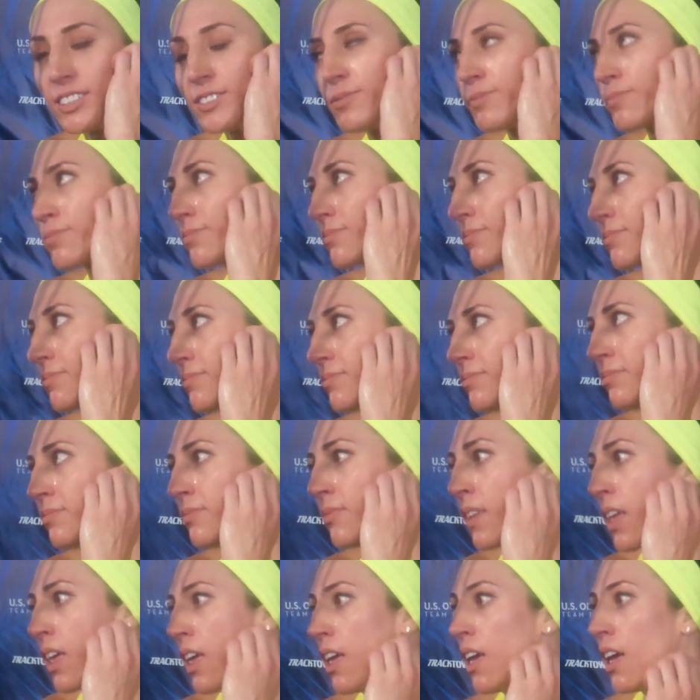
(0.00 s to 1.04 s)

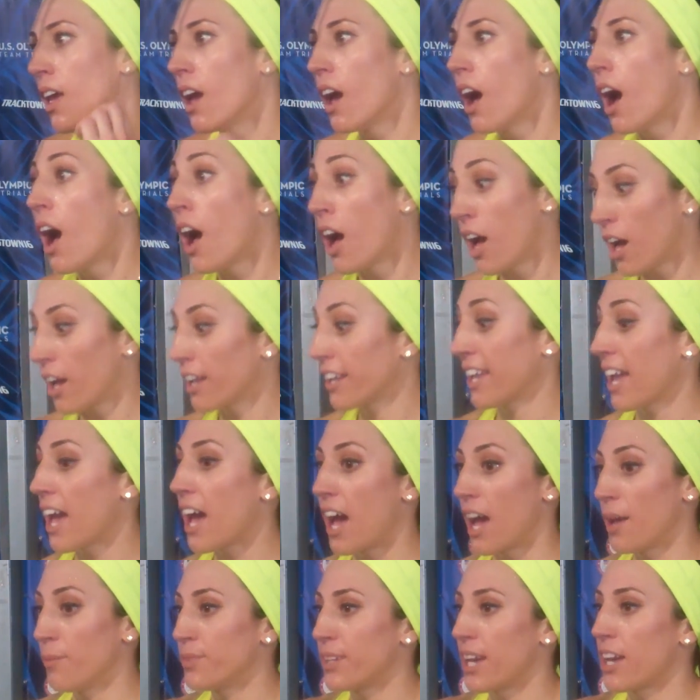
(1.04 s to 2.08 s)

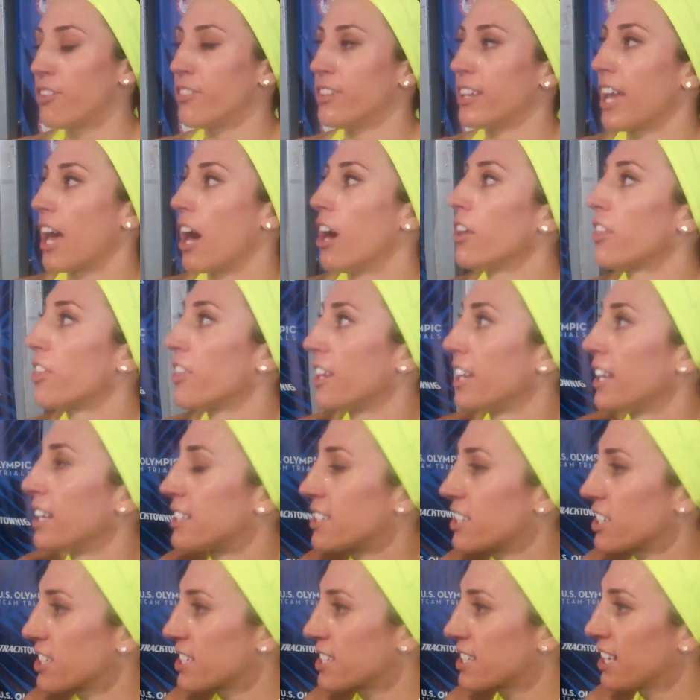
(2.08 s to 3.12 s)
Yeah, I'm definitely healthy.
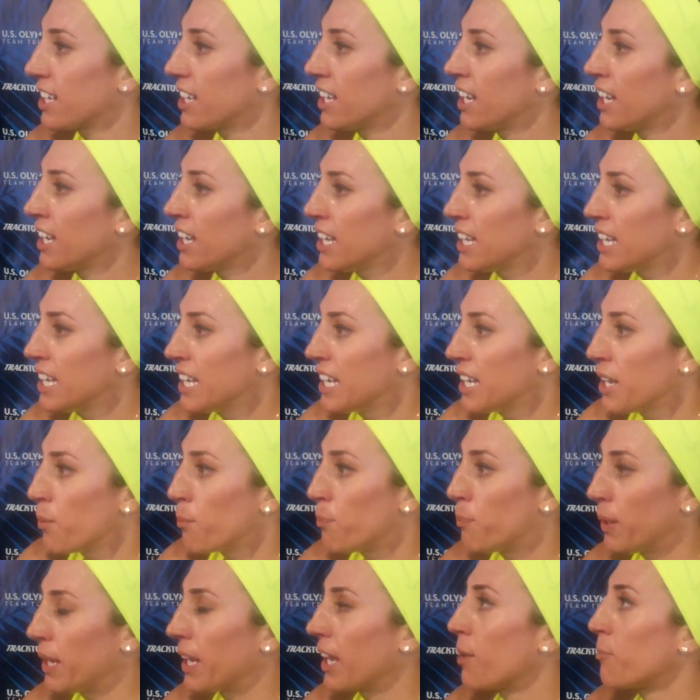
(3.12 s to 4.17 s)
It's just
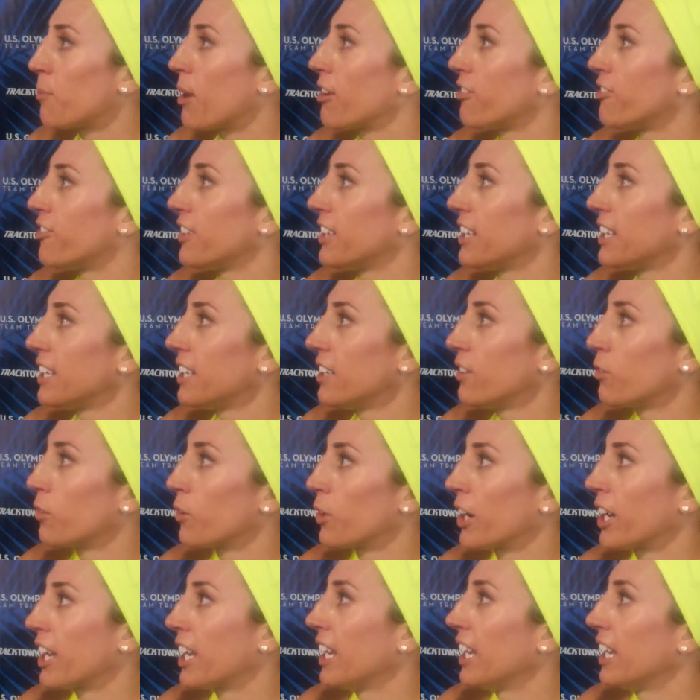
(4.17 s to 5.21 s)
being on my feet,
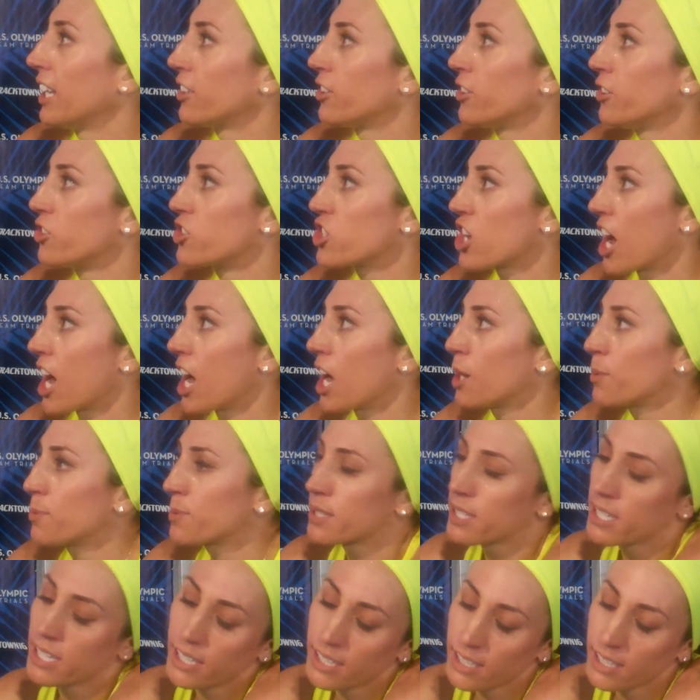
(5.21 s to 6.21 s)
working 2 jobs.